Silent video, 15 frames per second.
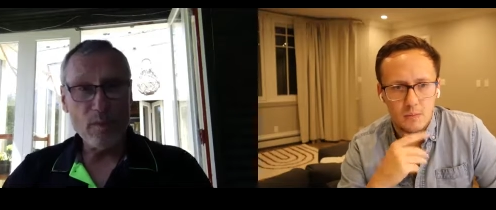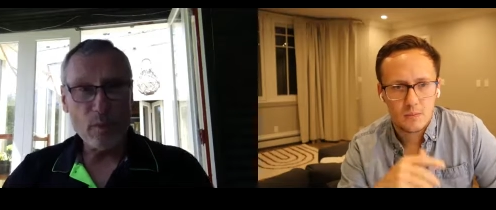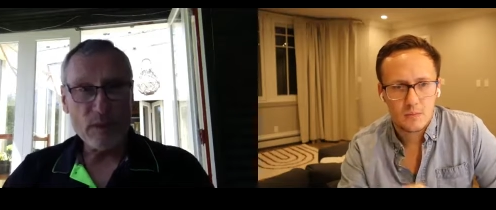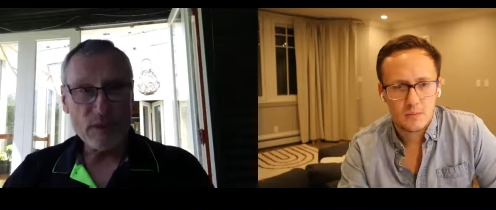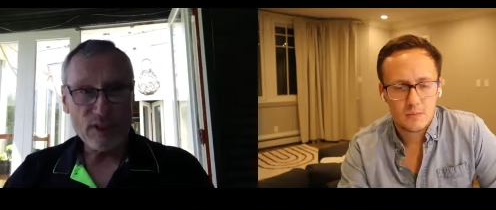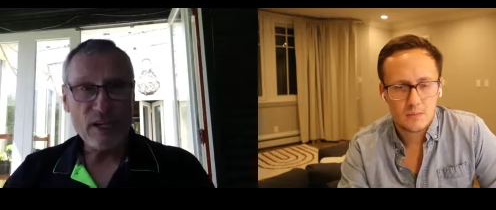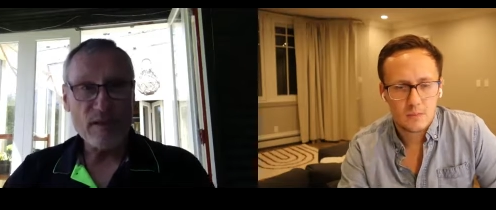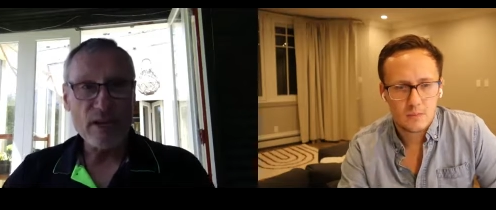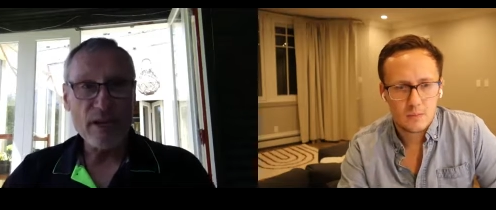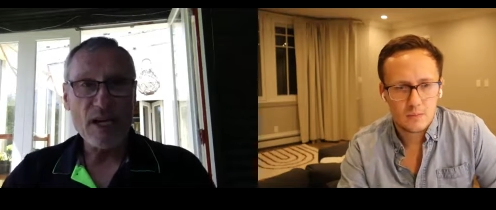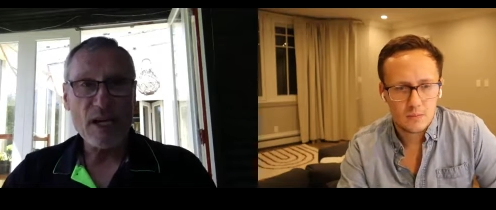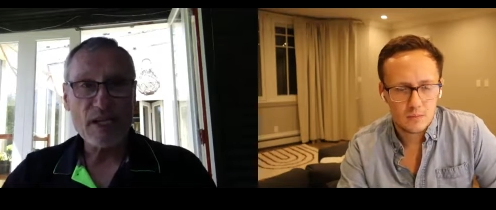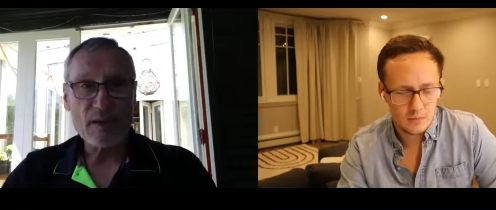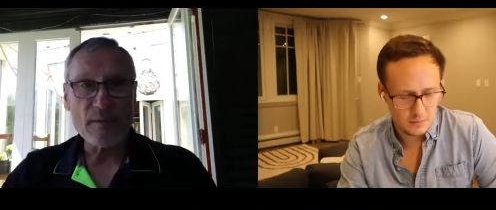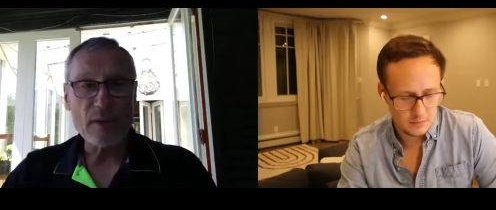Speaker 1: we'll generally
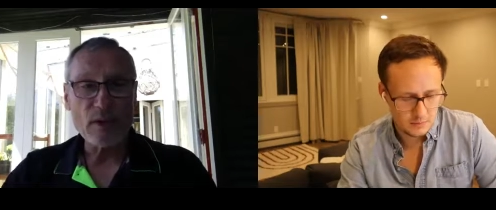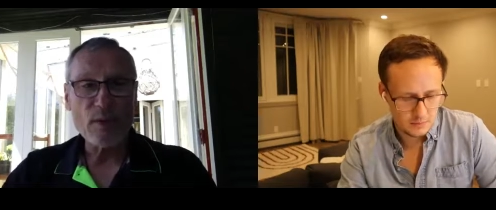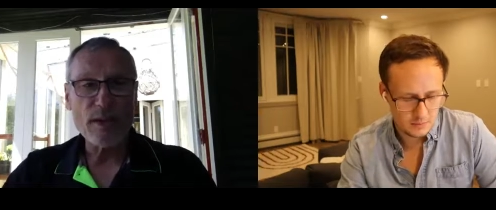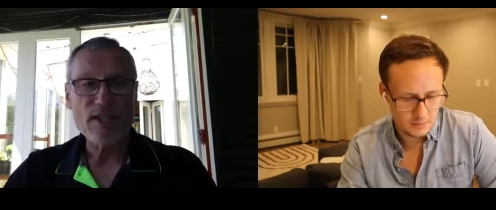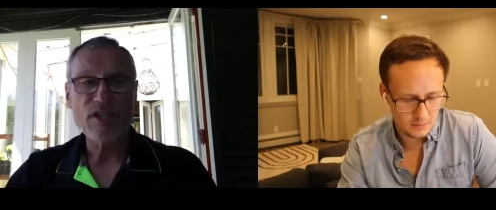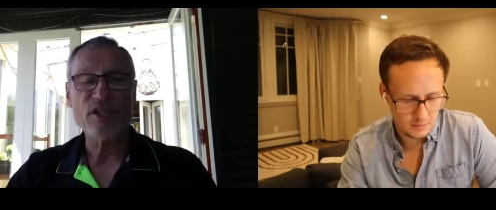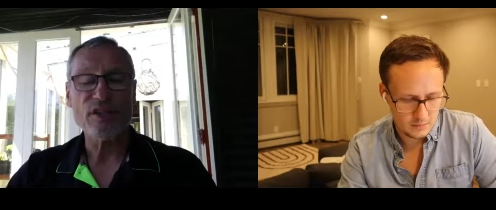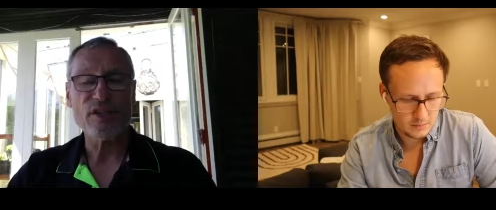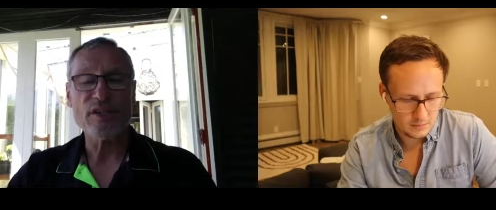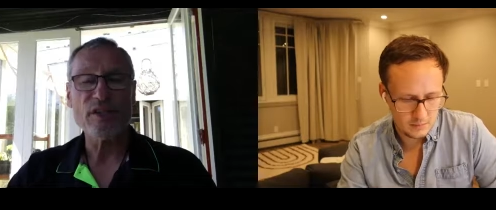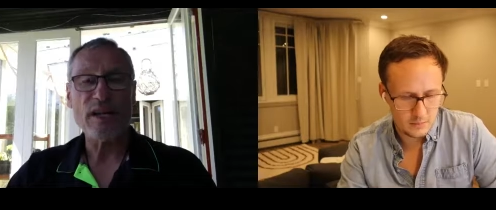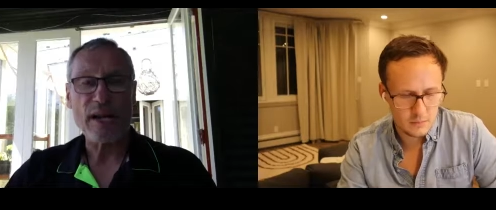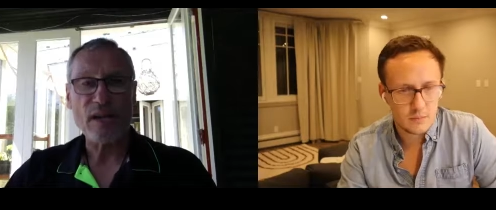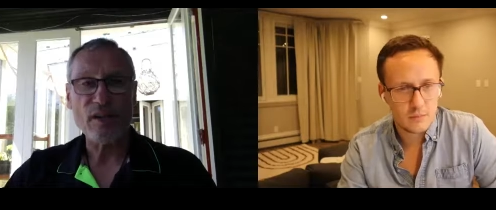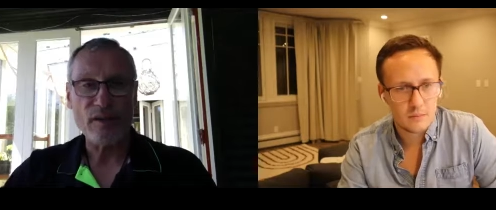ask them the question,
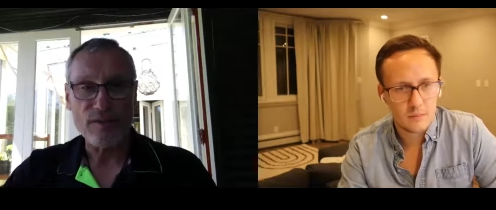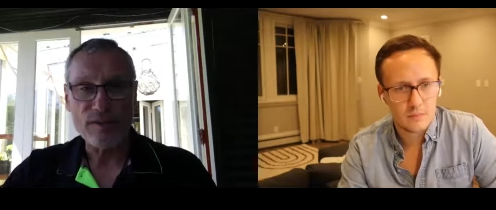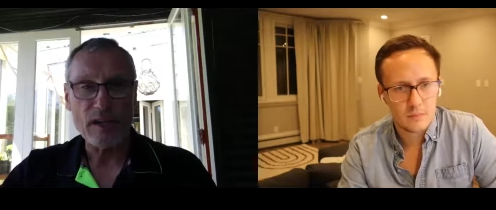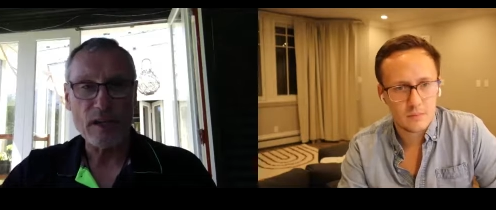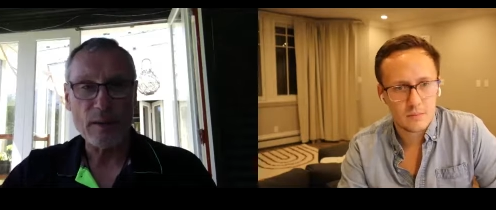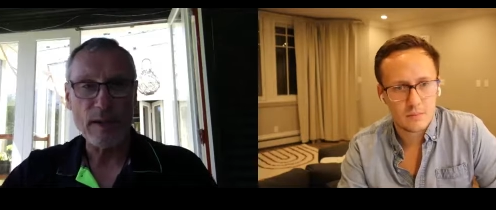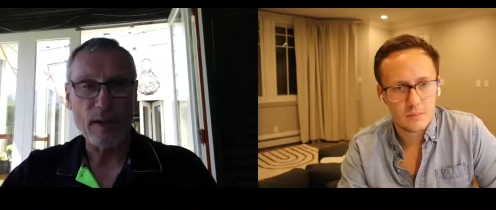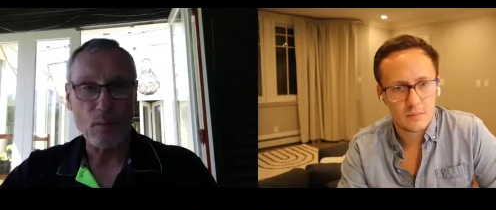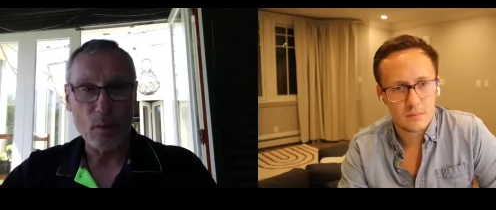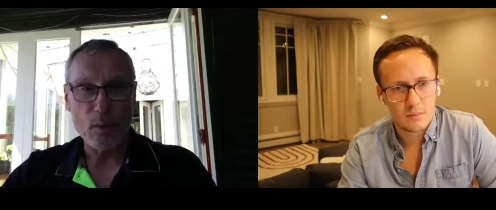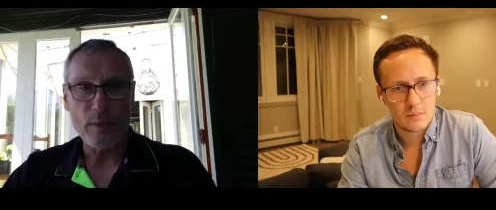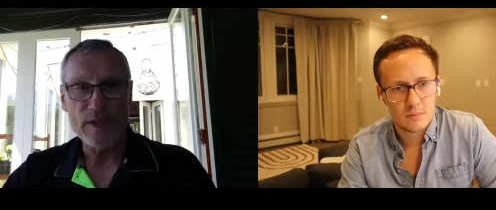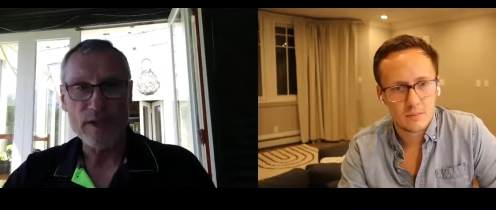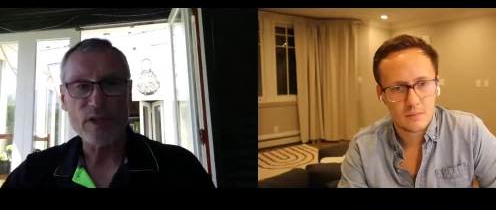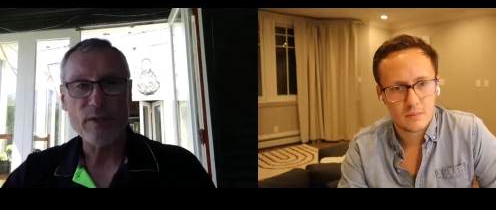how do you feel about
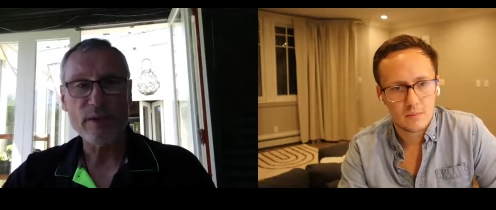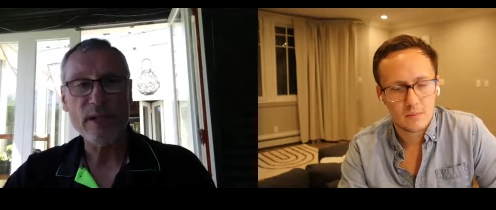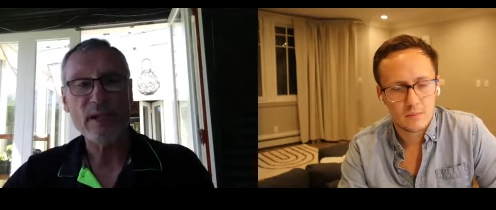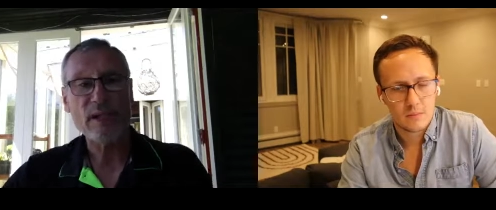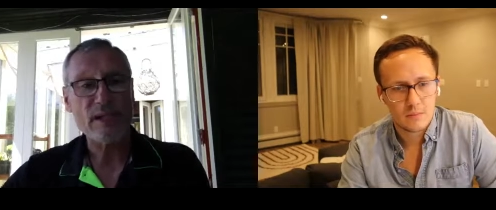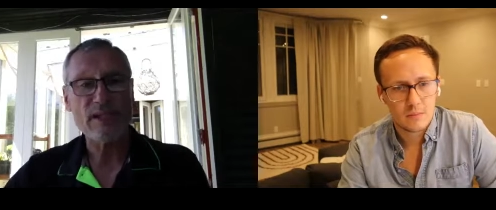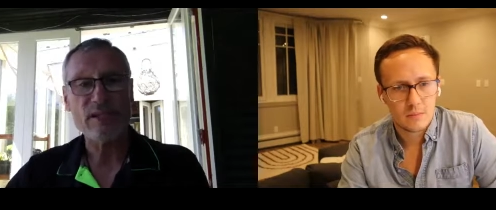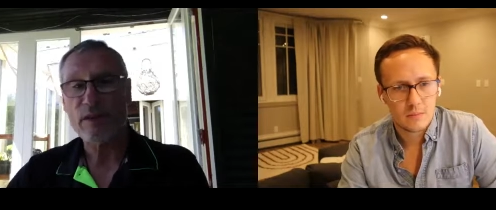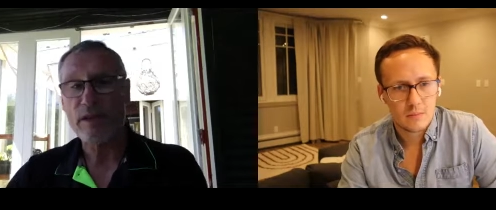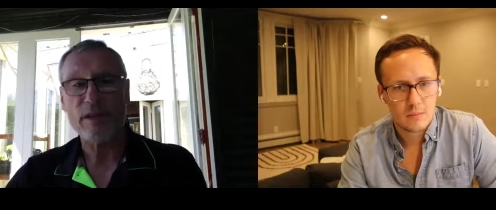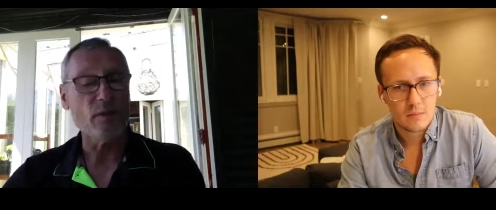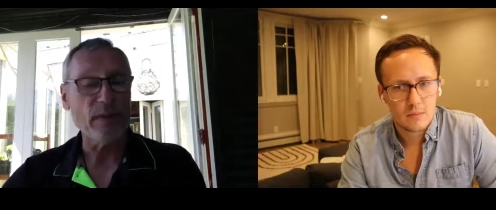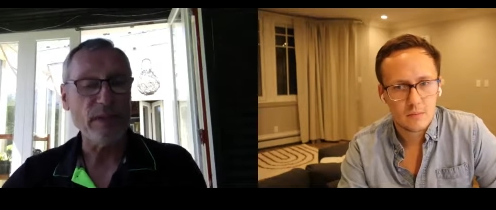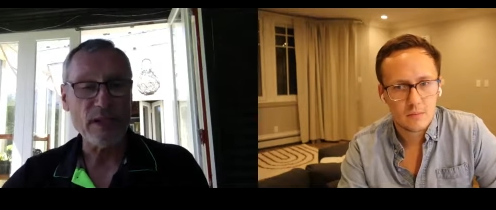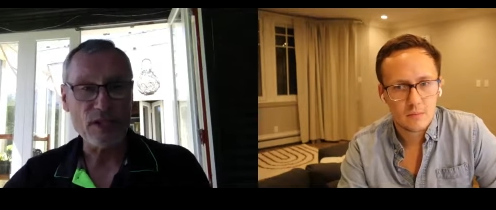what we're doing? Is there
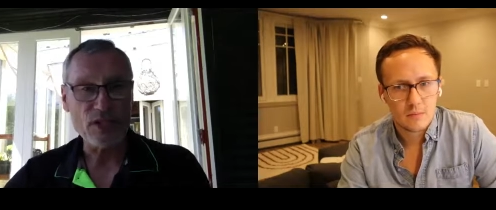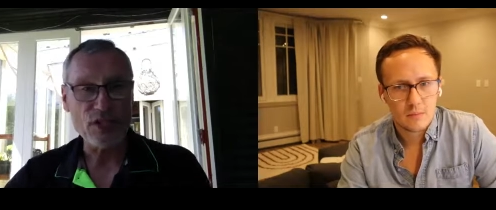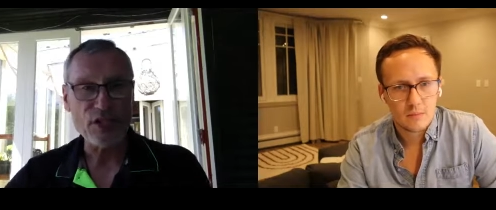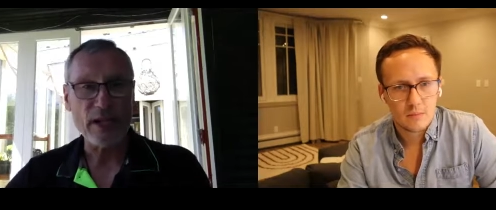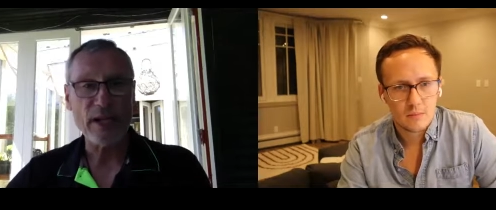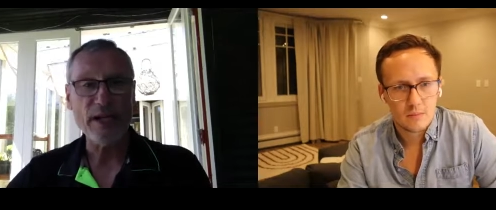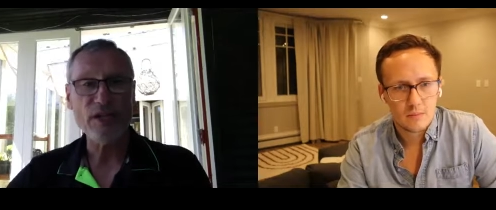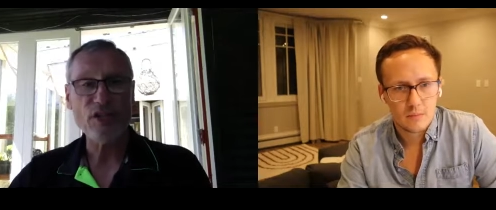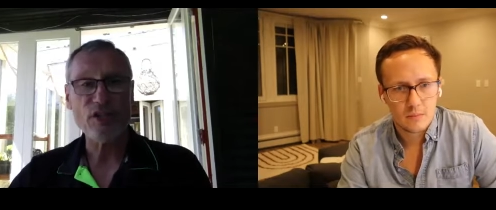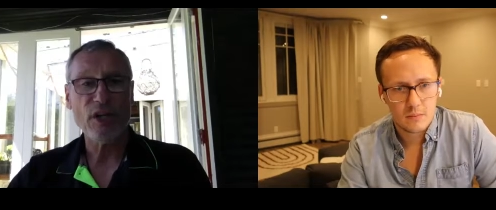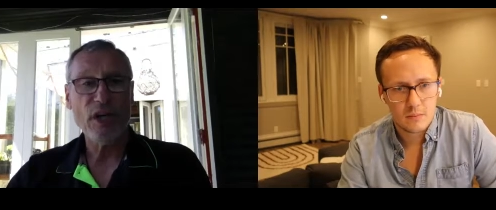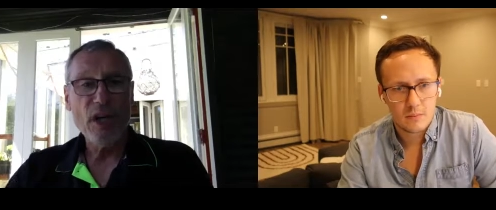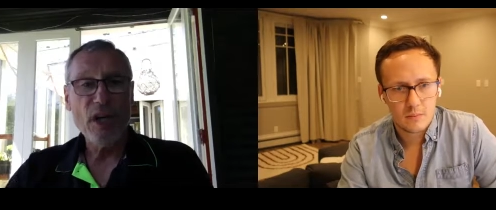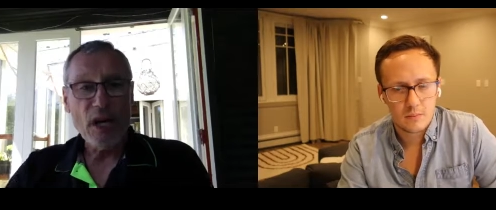anything we need to change?